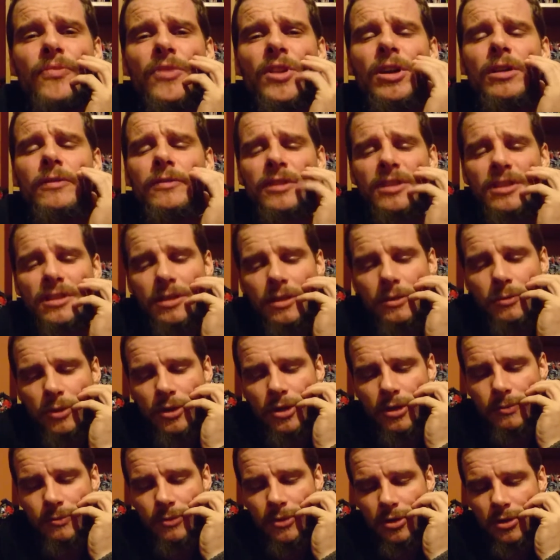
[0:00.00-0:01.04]
Obviously with
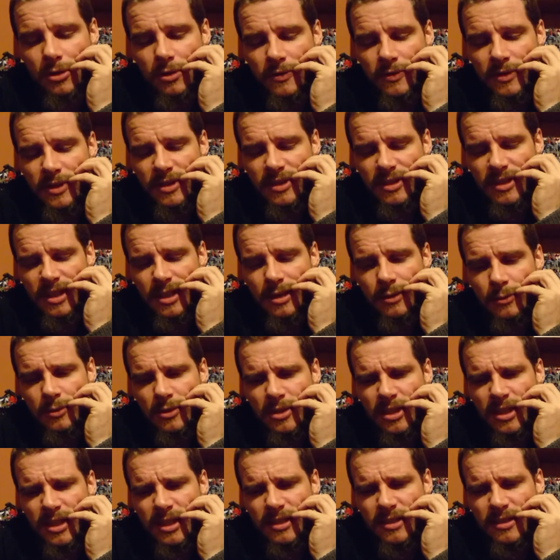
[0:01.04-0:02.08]
the movies, that was
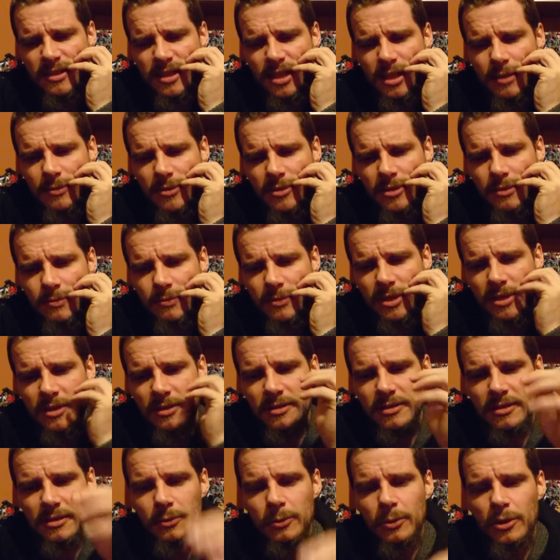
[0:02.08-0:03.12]
an exception
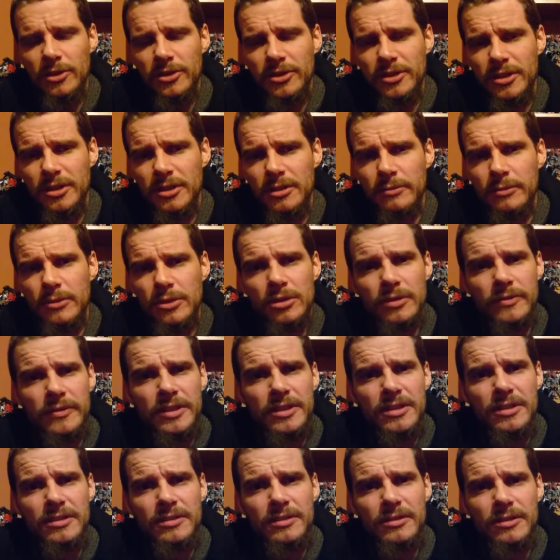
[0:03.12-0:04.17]
because there was no movie
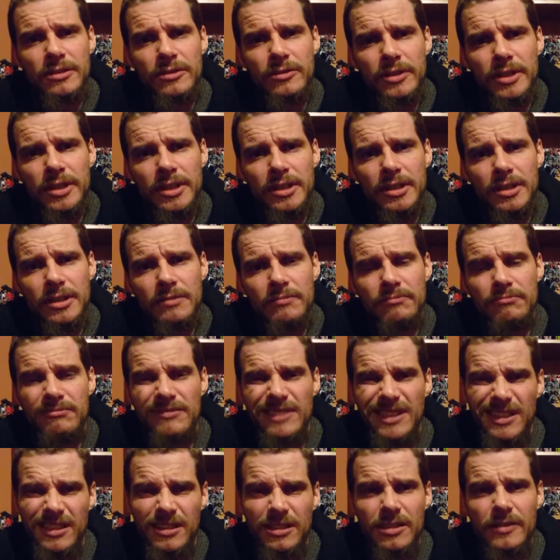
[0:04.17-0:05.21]
Sunstreaker.
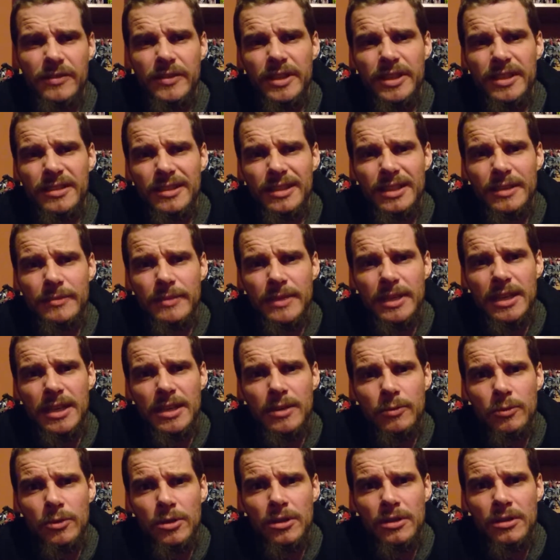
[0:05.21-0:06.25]
They could have easily
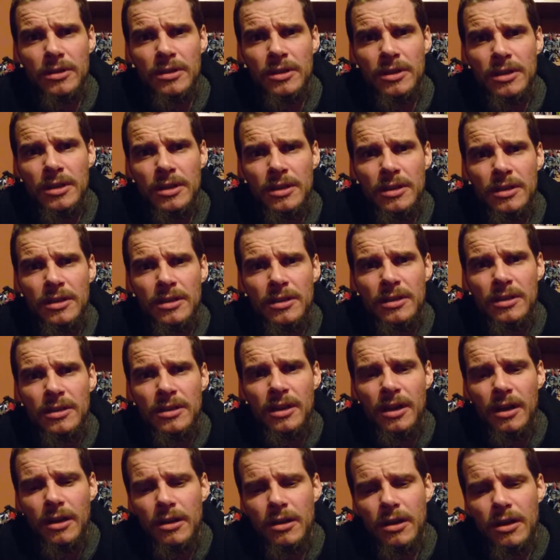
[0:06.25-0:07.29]
made one.
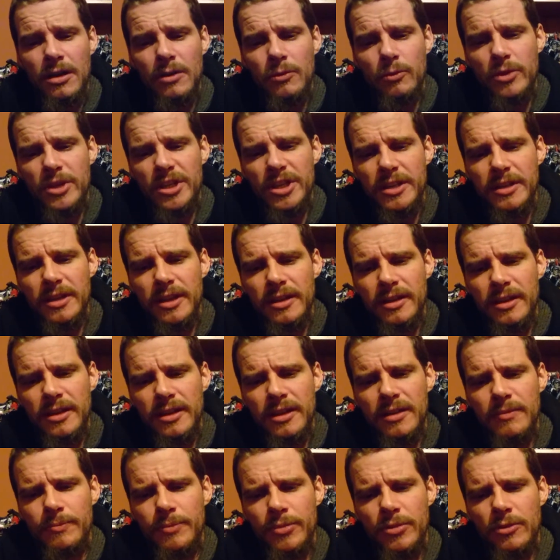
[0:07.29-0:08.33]
I kind of wish they
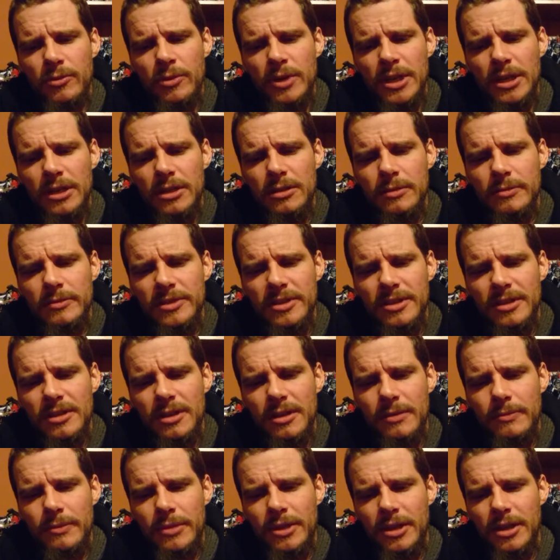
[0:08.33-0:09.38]
did. But when it comes to
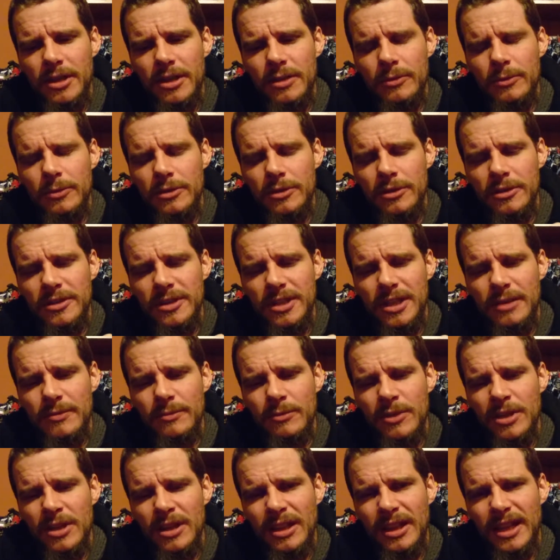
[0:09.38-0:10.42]
Combiner Wars, I'm
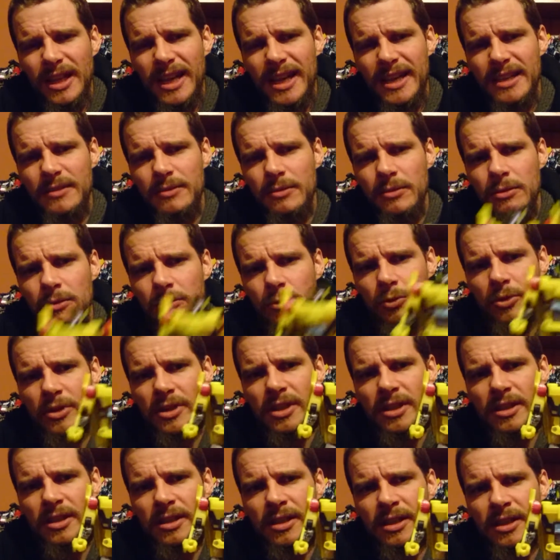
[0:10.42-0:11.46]
glad we
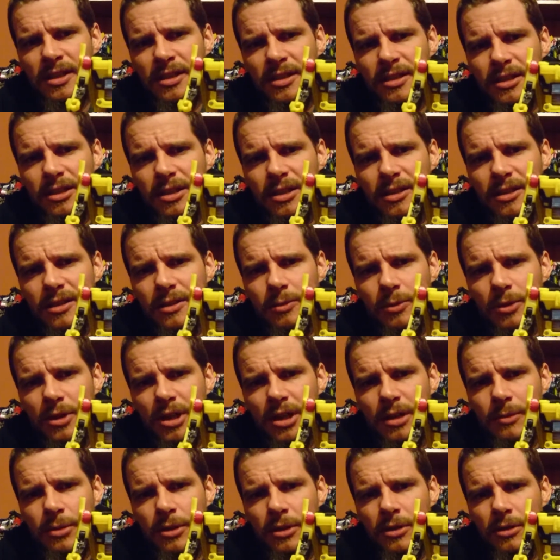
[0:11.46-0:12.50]
didn't get a side
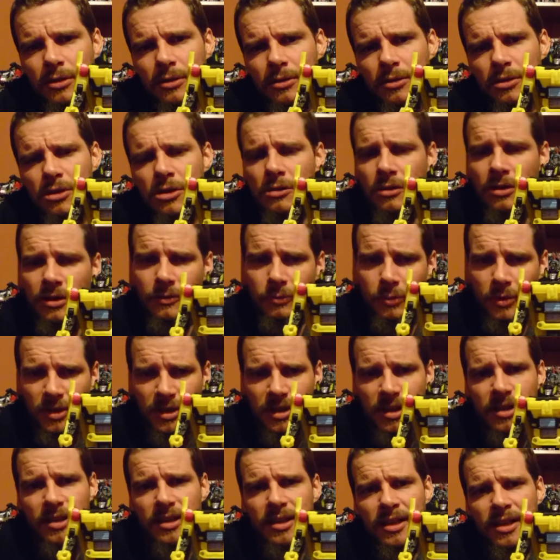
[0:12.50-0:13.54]
swipe. Or if we
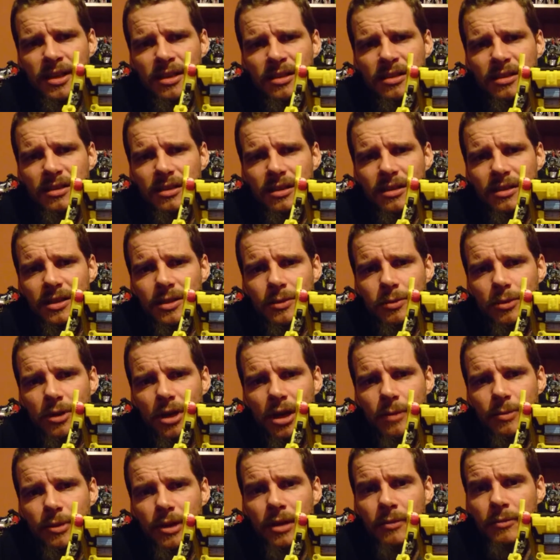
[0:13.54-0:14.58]
did get a side
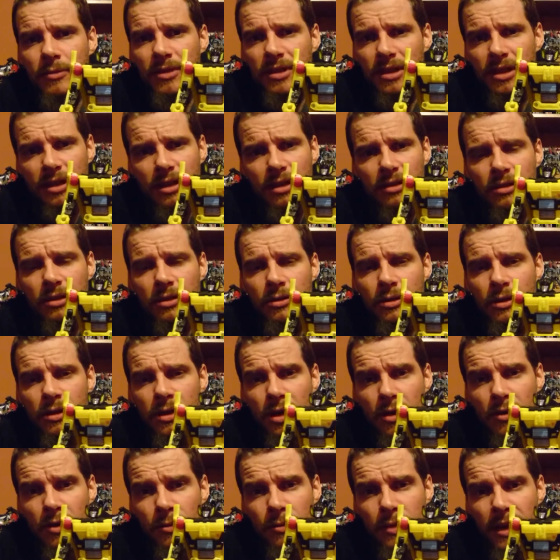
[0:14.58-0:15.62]
swipe, I'm glad I don't
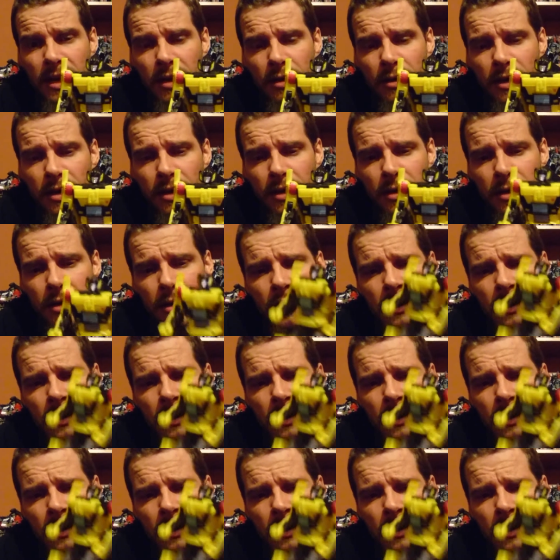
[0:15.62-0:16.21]
know about it.